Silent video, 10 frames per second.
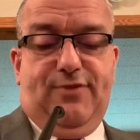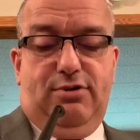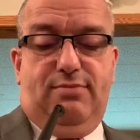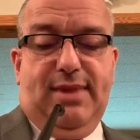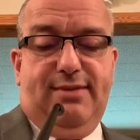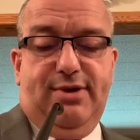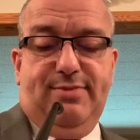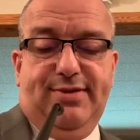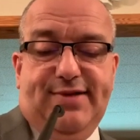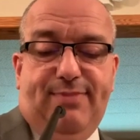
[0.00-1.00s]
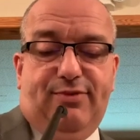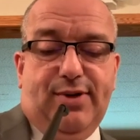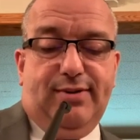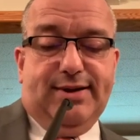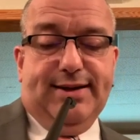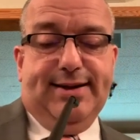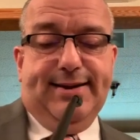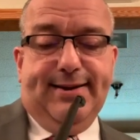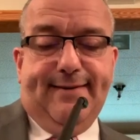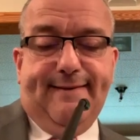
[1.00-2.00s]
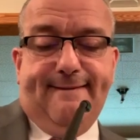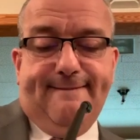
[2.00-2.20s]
So if you look back with me to chapter 13,